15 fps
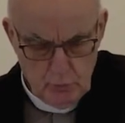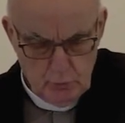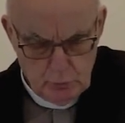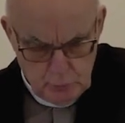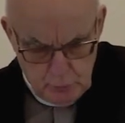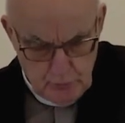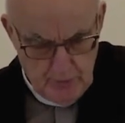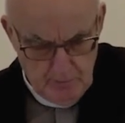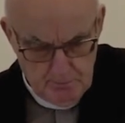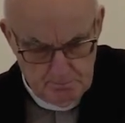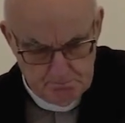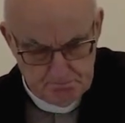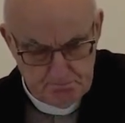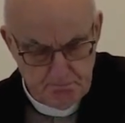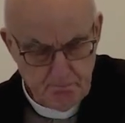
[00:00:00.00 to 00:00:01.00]
to them.
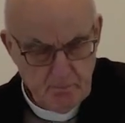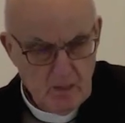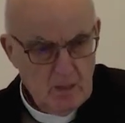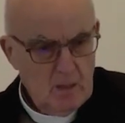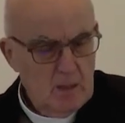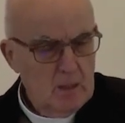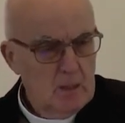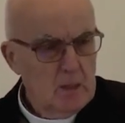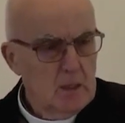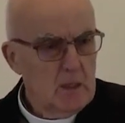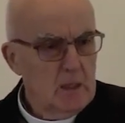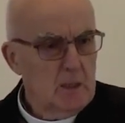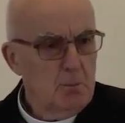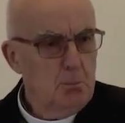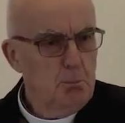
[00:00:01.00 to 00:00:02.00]

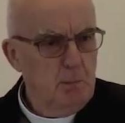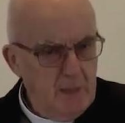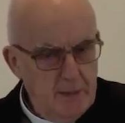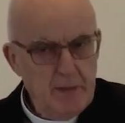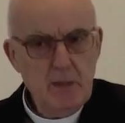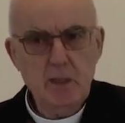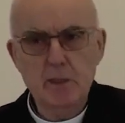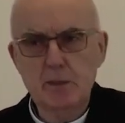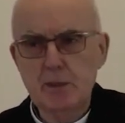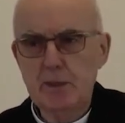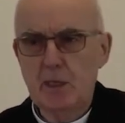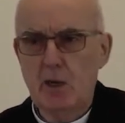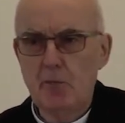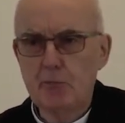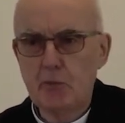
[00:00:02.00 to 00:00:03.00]
Immediately
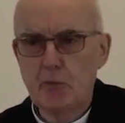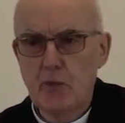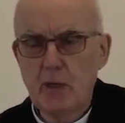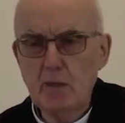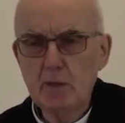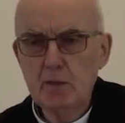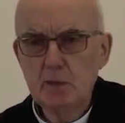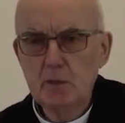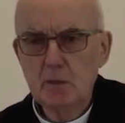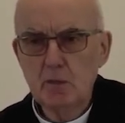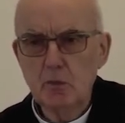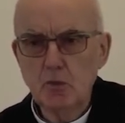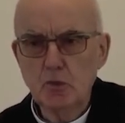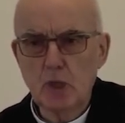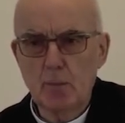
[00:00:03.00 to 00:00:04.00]
after that,
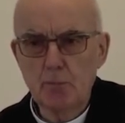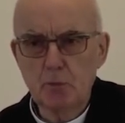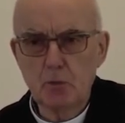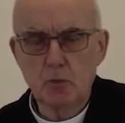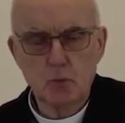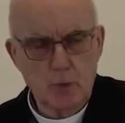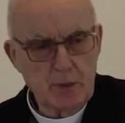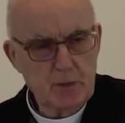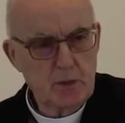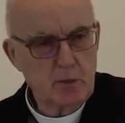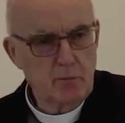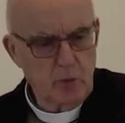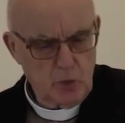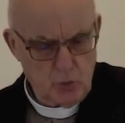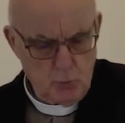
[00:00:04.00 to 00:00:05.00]
chapter 20,
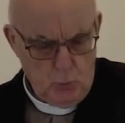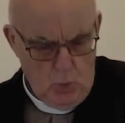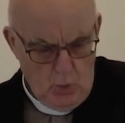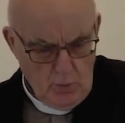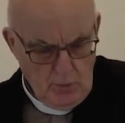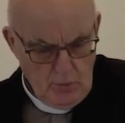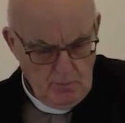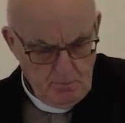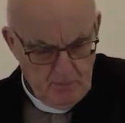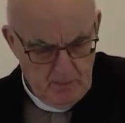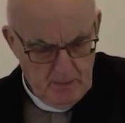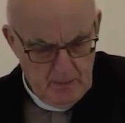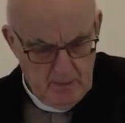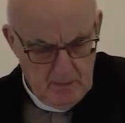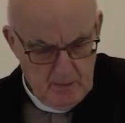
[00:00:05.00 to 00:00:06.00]
verse 1,
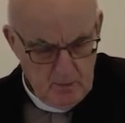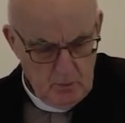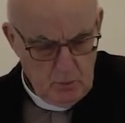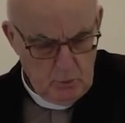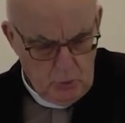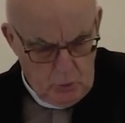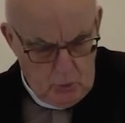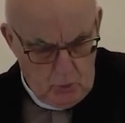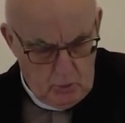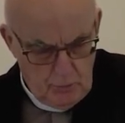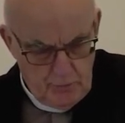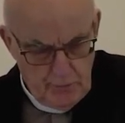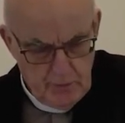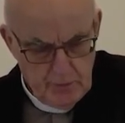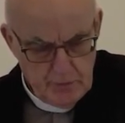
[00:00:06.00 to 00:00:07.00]
God
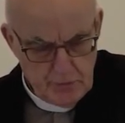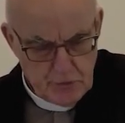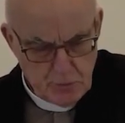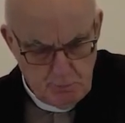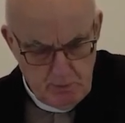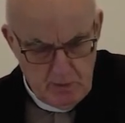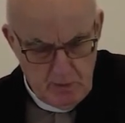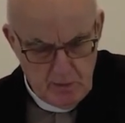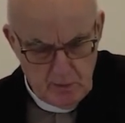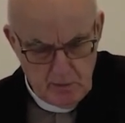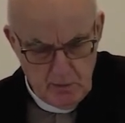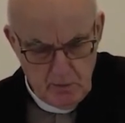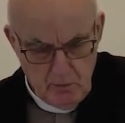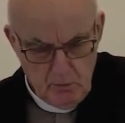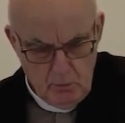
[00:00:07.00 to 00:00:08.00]
spake
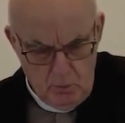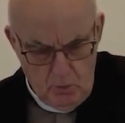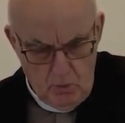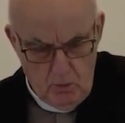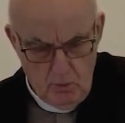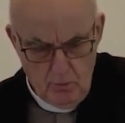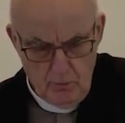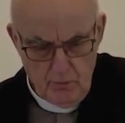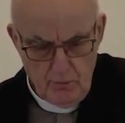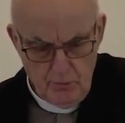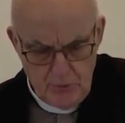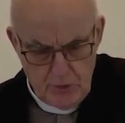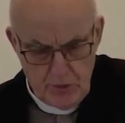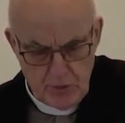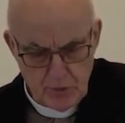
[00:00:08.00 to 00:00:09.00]
all
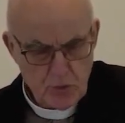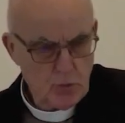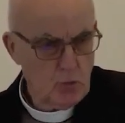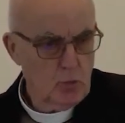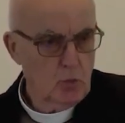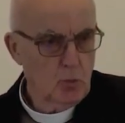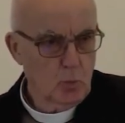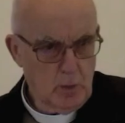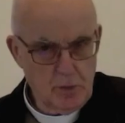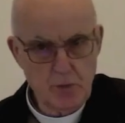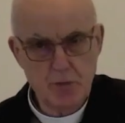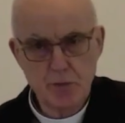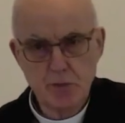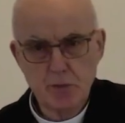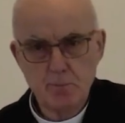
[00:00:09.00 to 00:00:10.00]
these
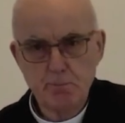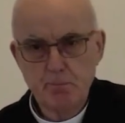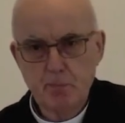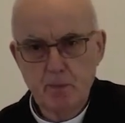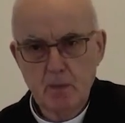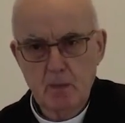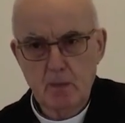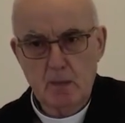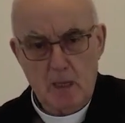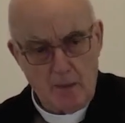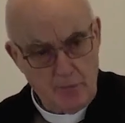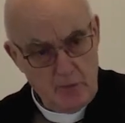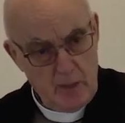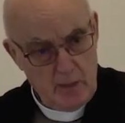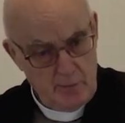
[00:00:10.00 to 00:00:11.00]
words. And
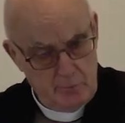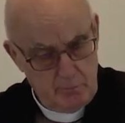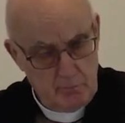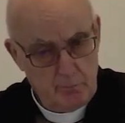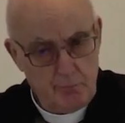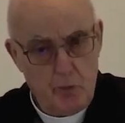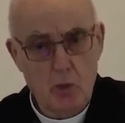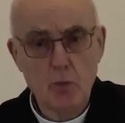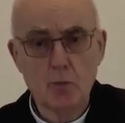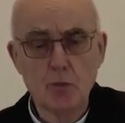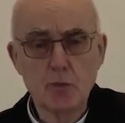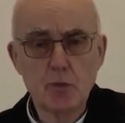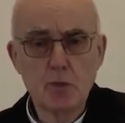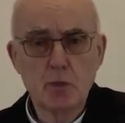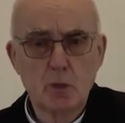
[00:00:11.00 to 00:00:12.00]
that
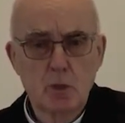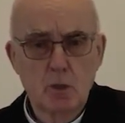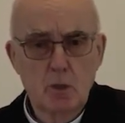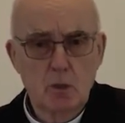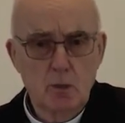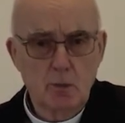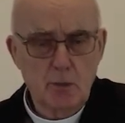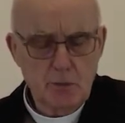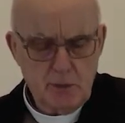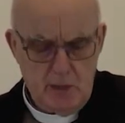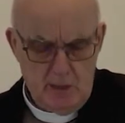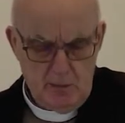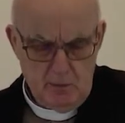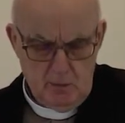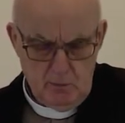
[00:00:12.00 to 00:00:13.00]
follows the
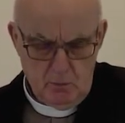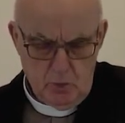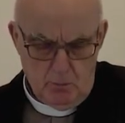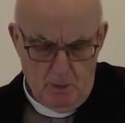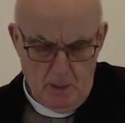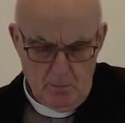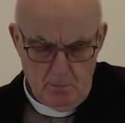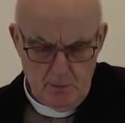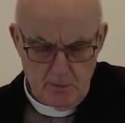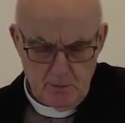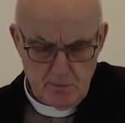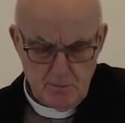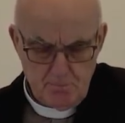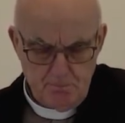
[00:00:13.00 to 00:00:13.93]
Ten Commandments.